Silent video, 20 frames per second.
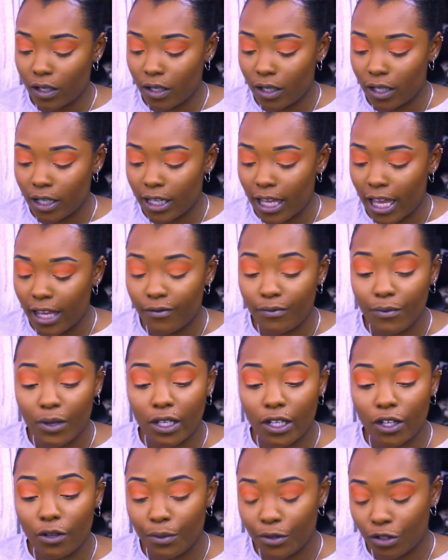it gave me
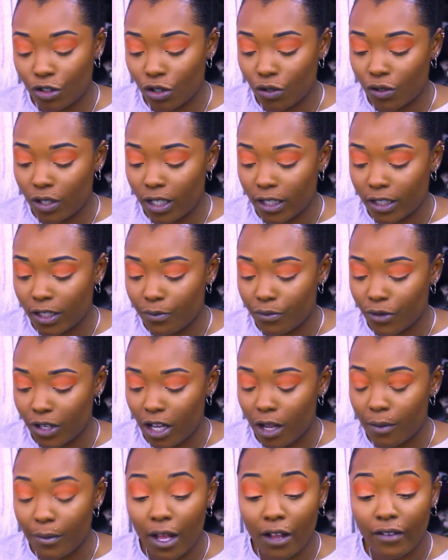the opportunity to bring
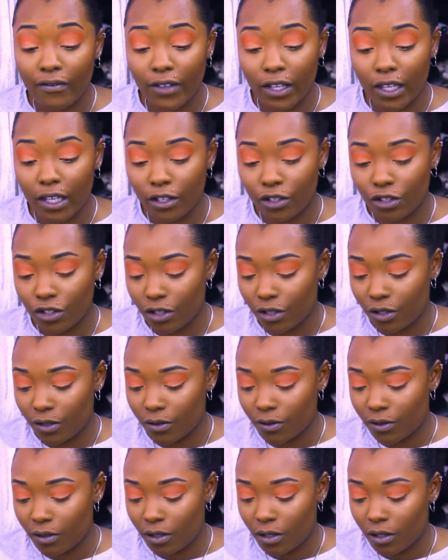up other
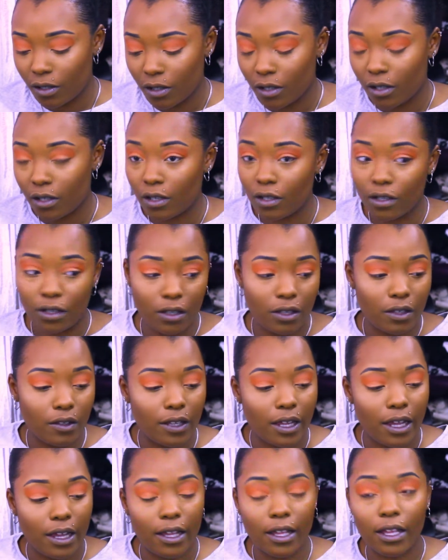issues
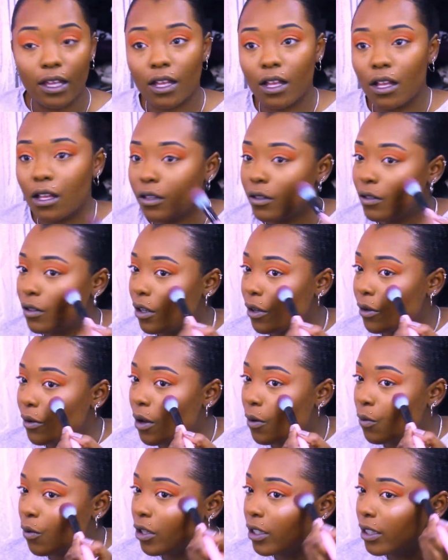that, you know,
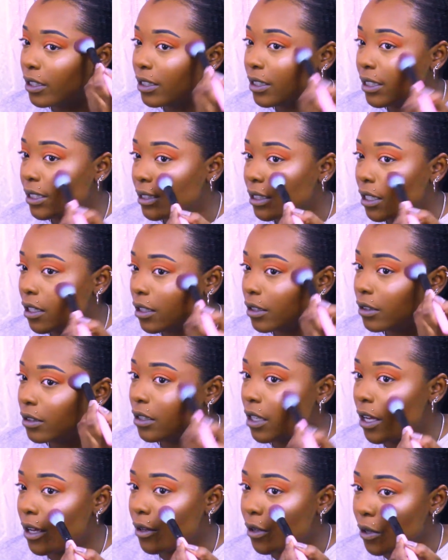I wanted to discuss,
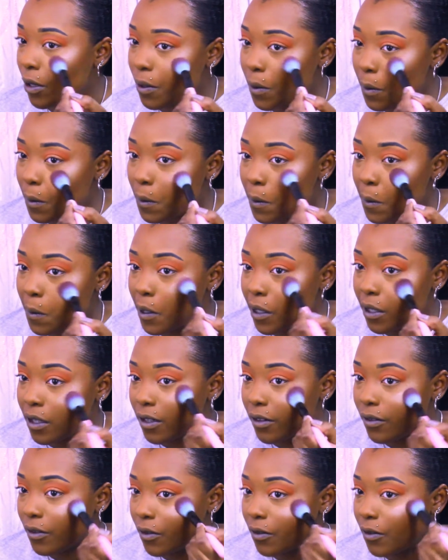like
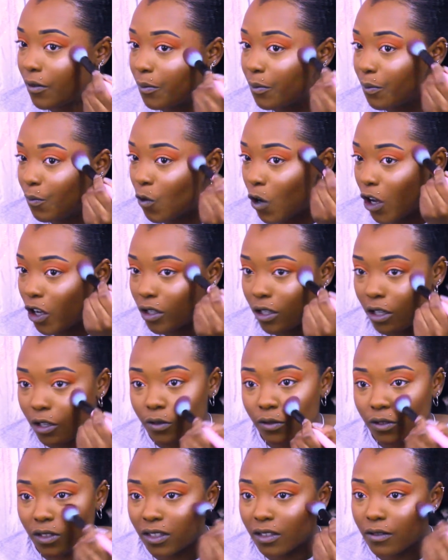
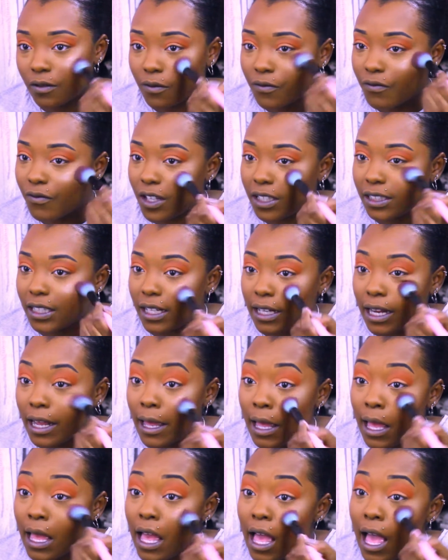workloads and things like that.
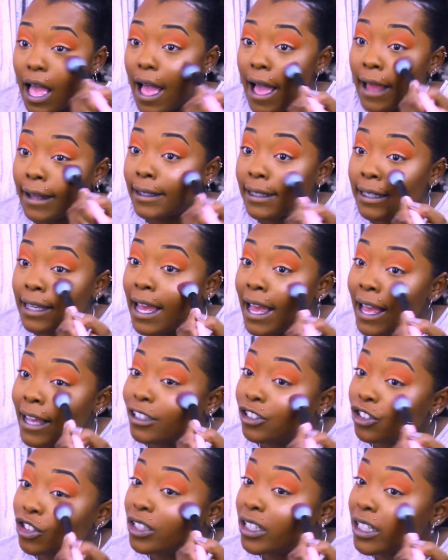And it
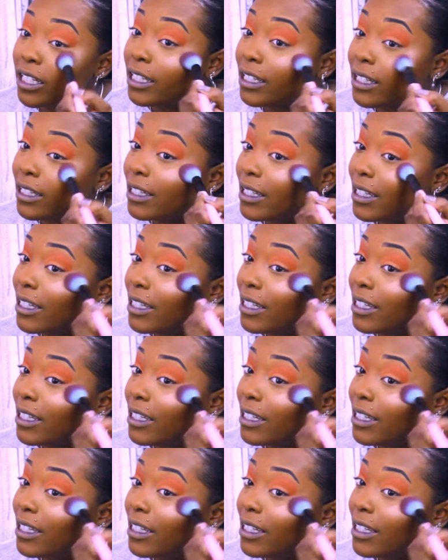actually